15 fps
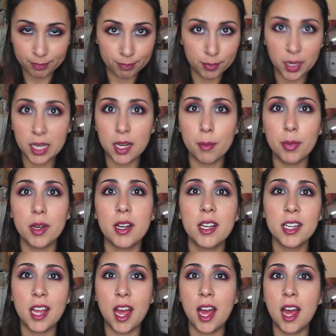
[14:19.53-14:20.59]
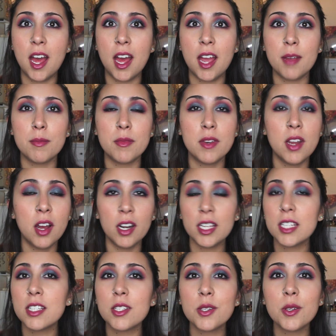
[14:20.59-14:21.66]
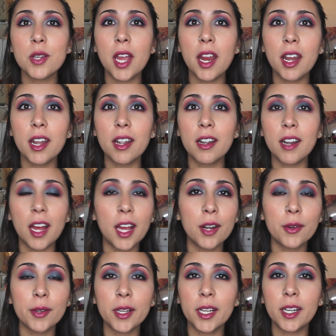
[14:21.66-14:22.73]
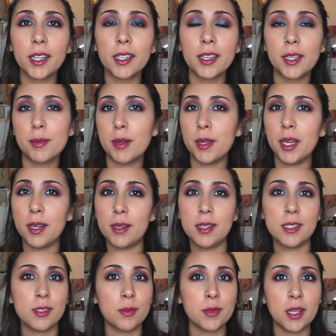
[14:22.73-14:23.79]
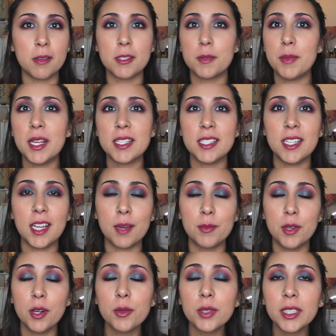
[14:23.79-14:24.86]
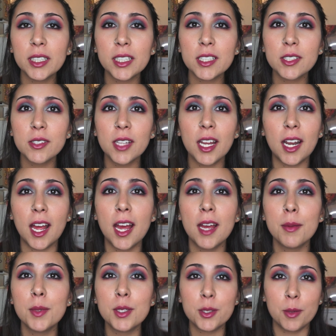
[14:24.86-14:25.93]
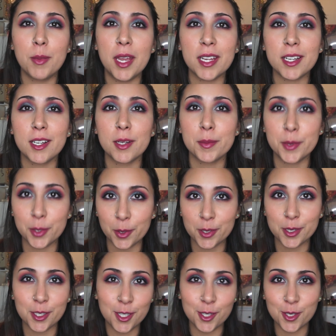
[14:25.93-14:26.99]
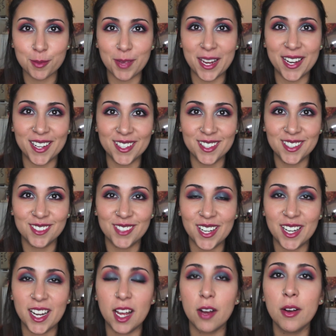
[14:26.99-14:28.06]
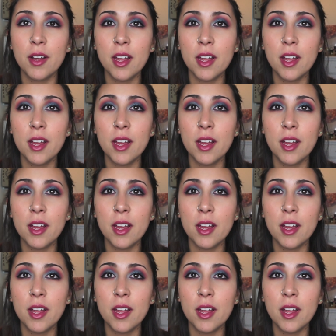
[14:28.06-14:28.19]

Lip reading: in a bun. I'm not into hair. I don't care that my hair is sometimes messy. I'm not really into that. I'm into makeup, so excuse my hair right now.